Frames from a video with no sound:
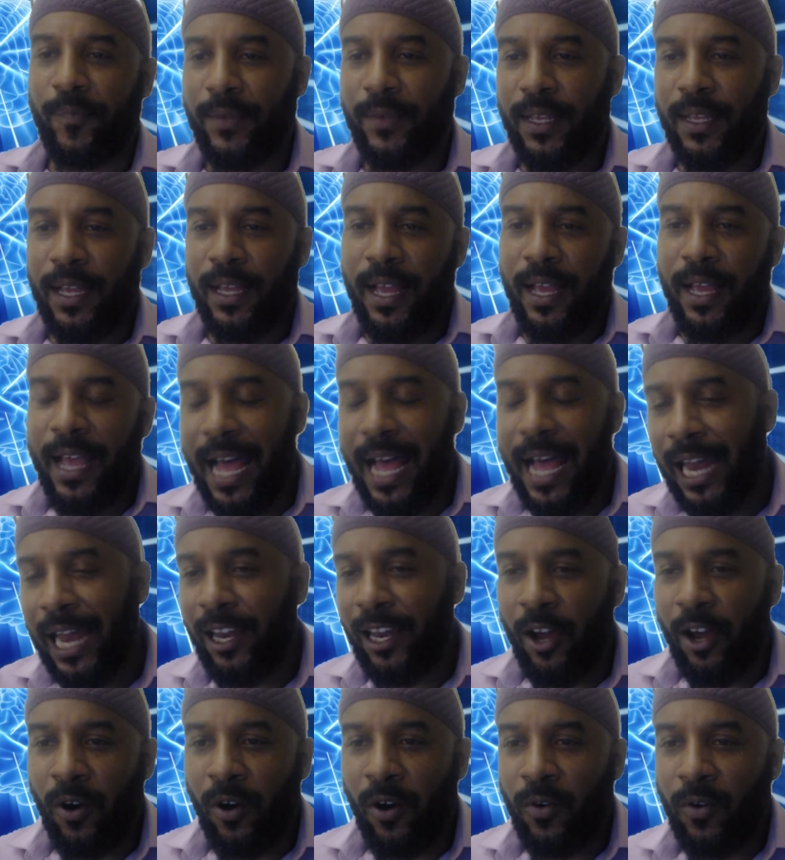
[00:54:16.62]

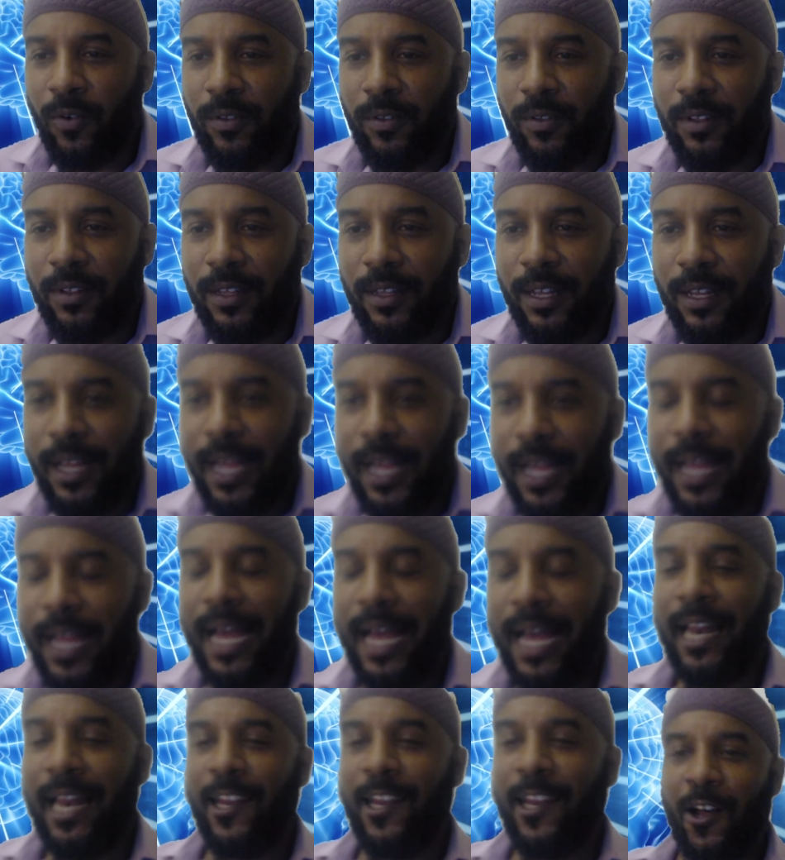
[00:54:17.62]
Hello,
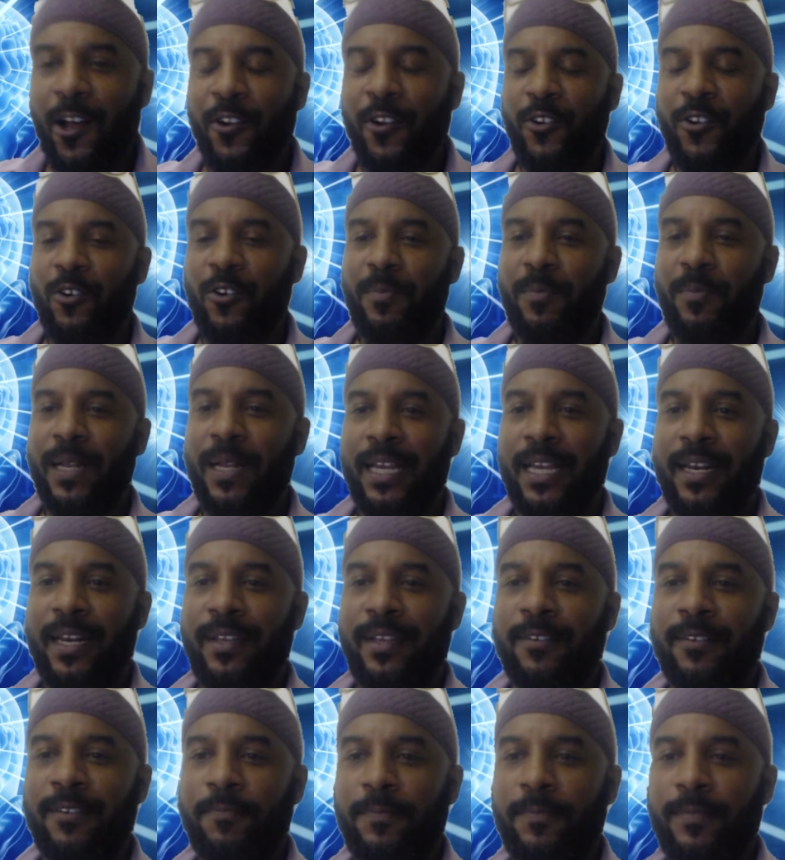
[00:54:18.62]
new
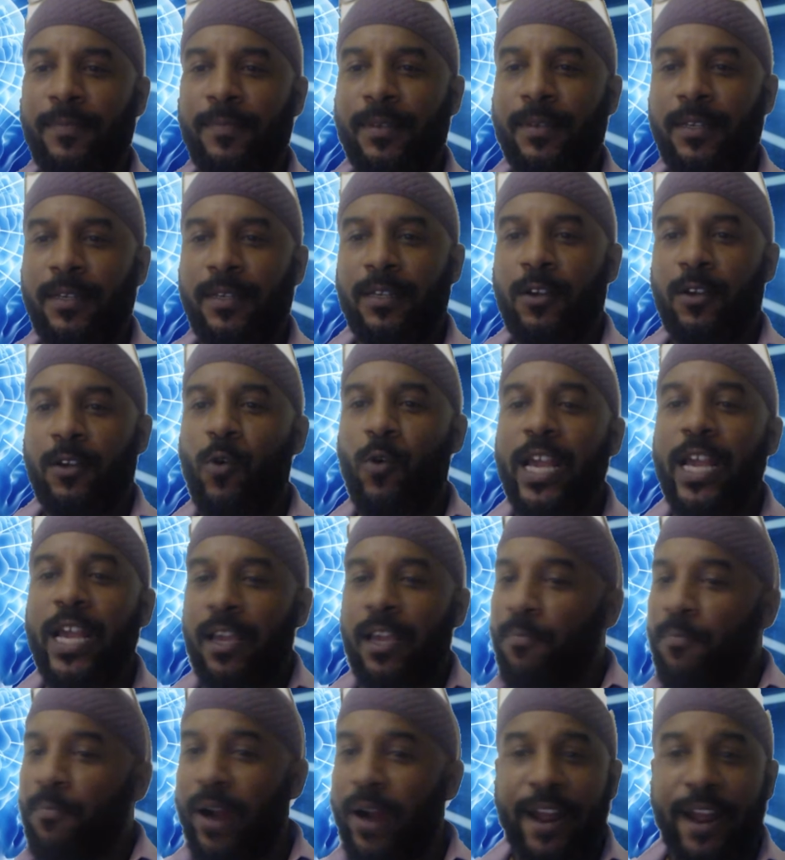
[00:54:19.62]
millennium. We can
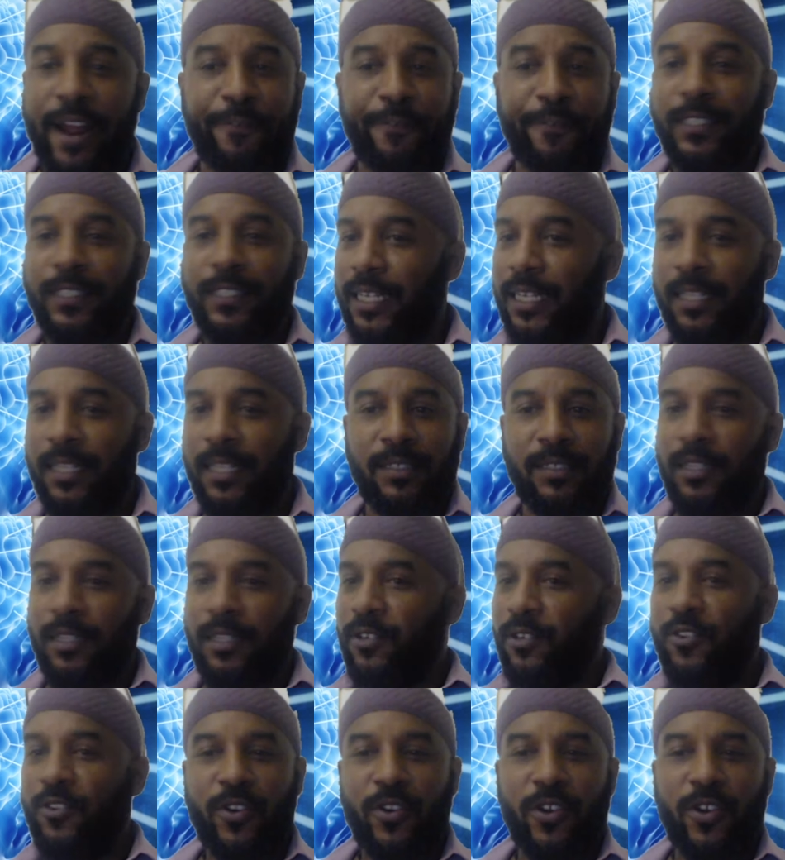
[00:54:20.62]
breakfast in
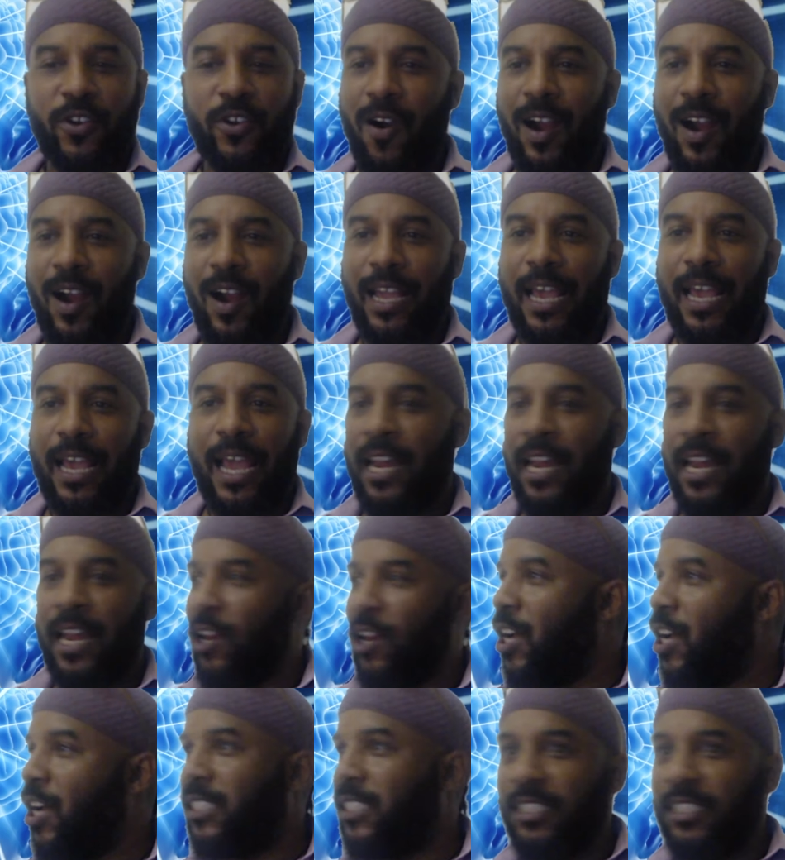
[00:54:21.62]
New York and
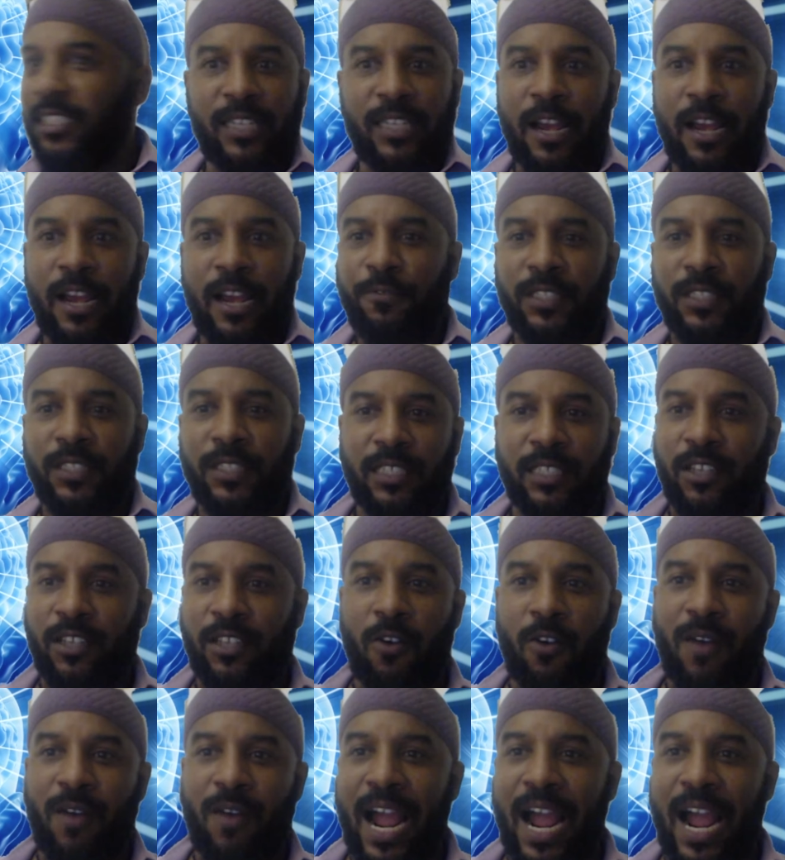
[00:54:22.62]
lunch in San Francisco
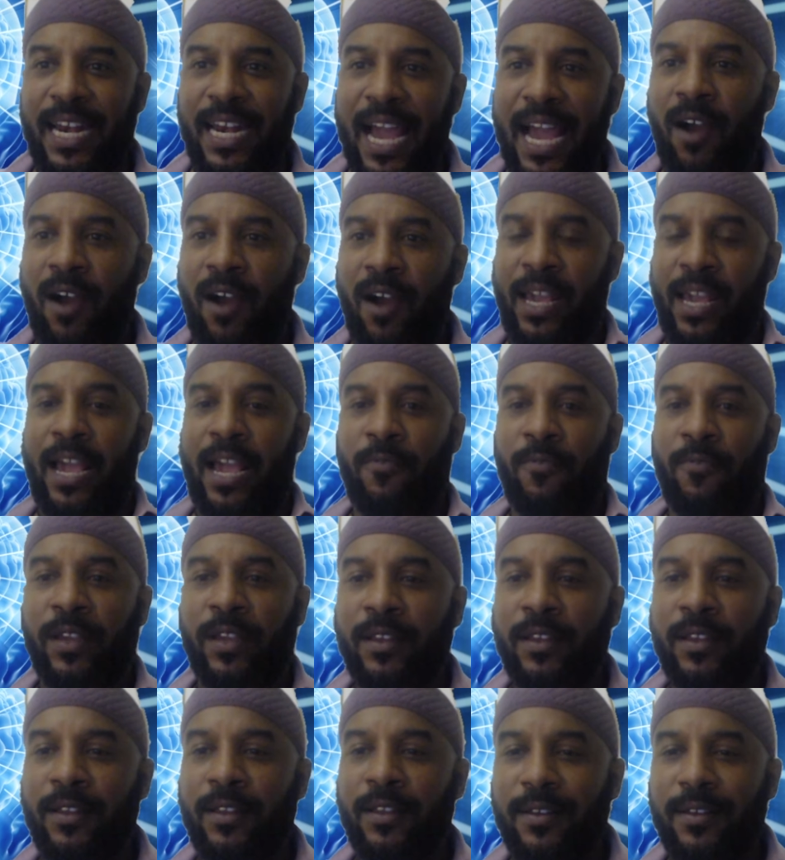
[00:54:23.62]
right now, can't we?
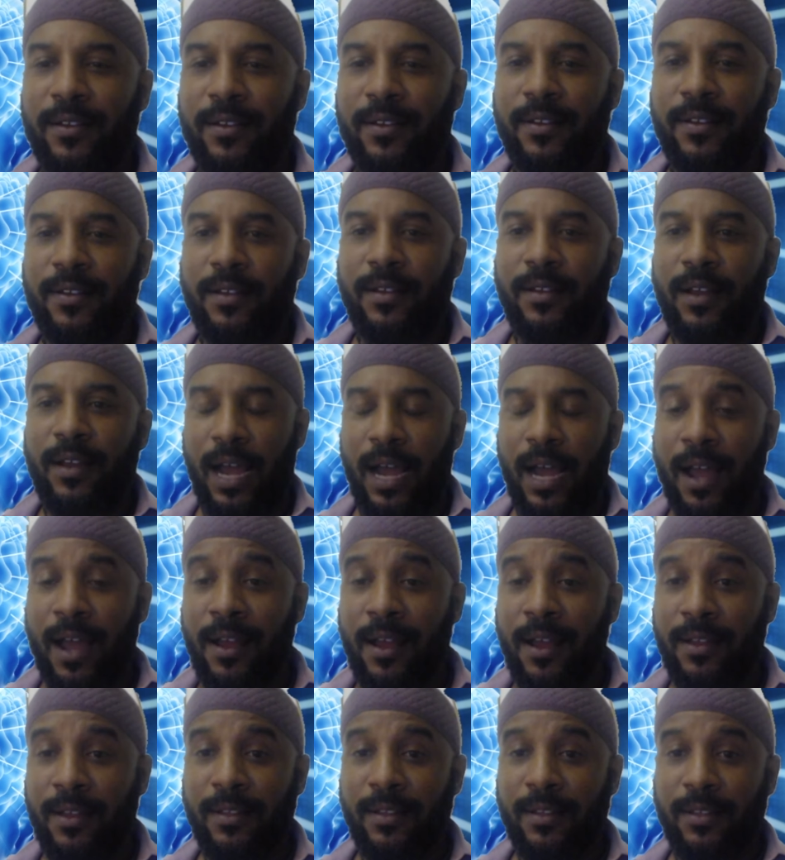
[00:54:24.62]
Huh?
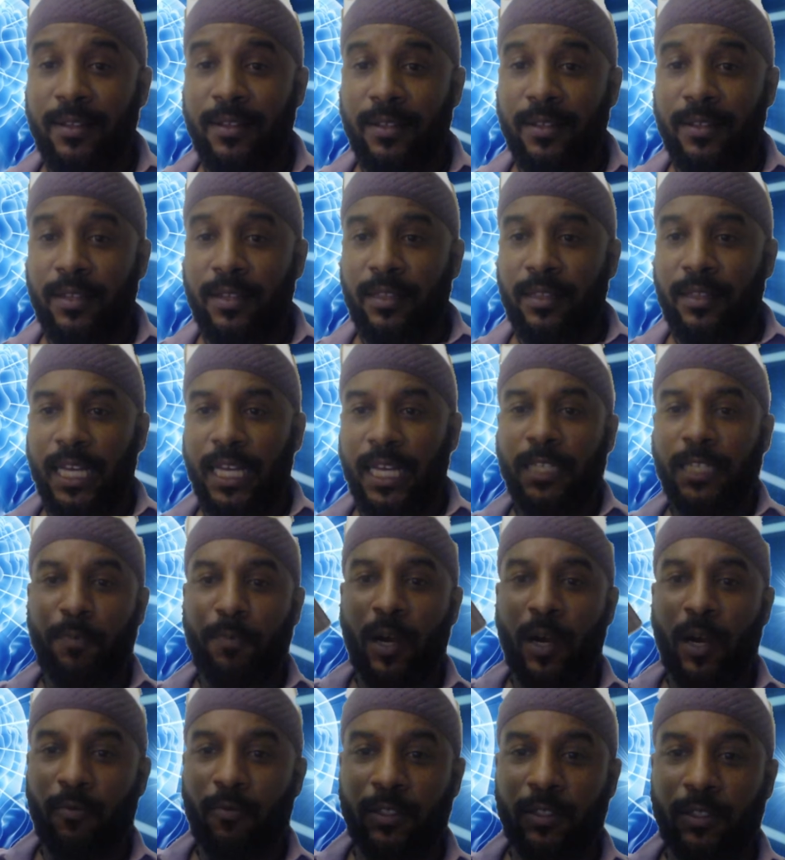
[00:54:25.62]
This book
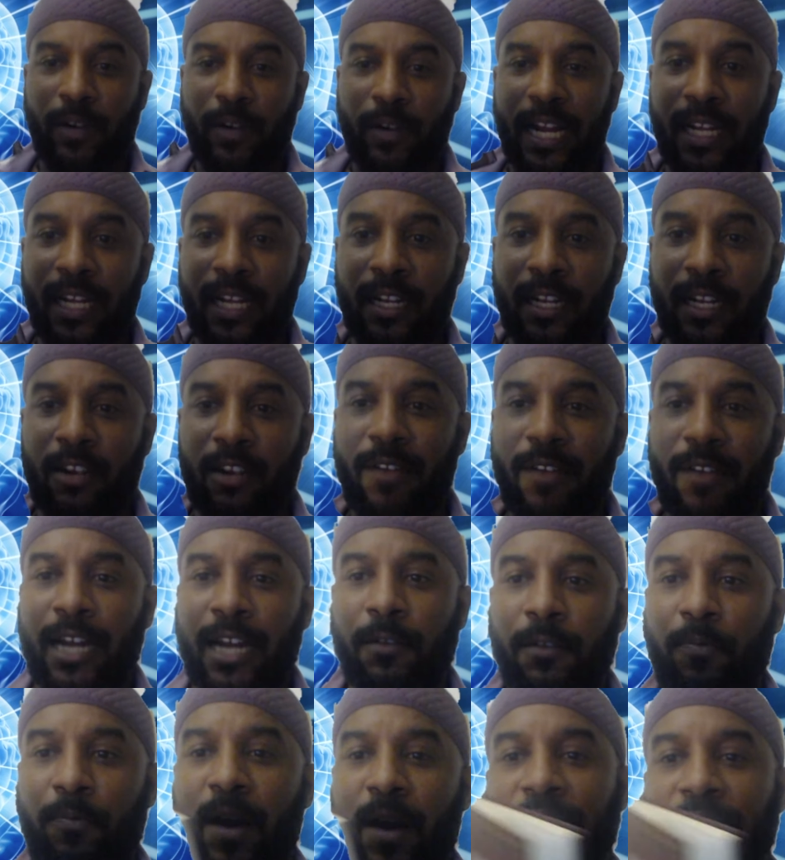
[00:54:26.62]
was written in the Great
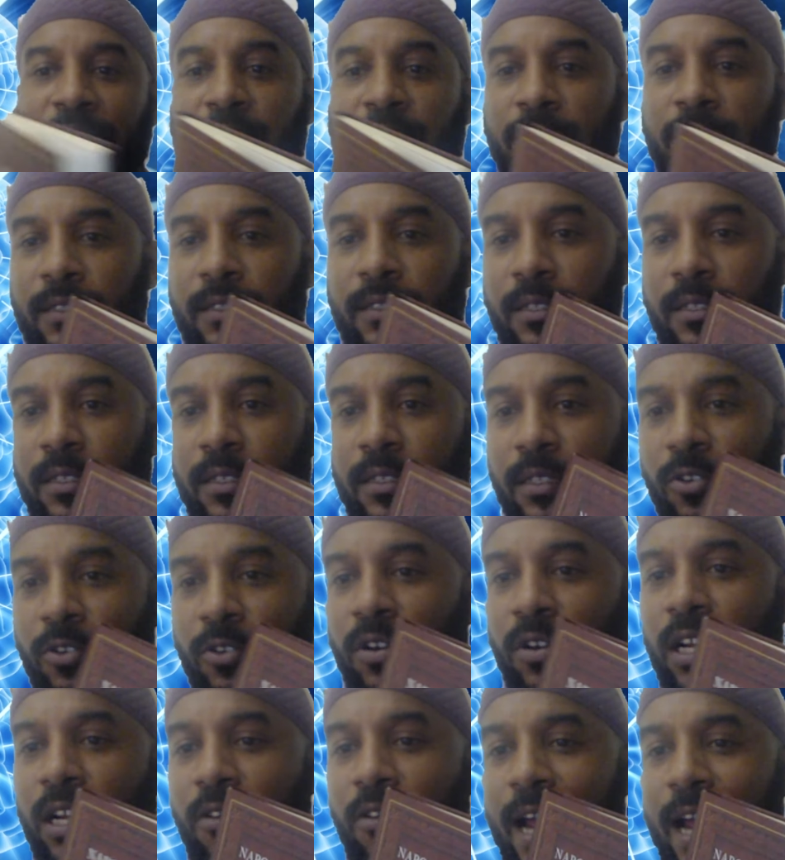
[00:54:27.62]
Depression, during the
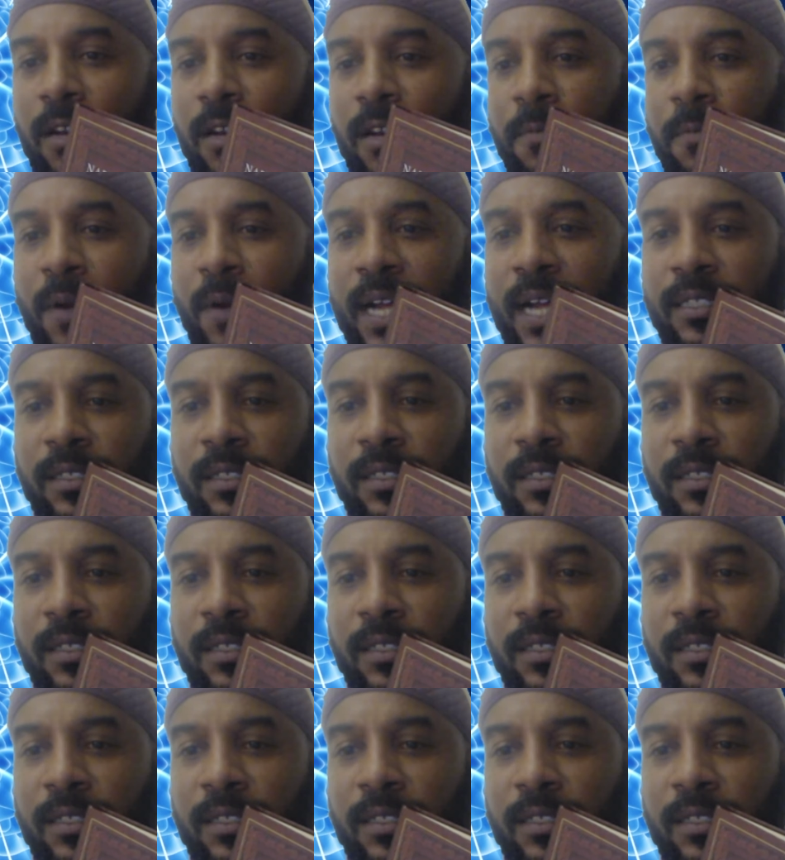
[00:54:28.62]
Great Depression.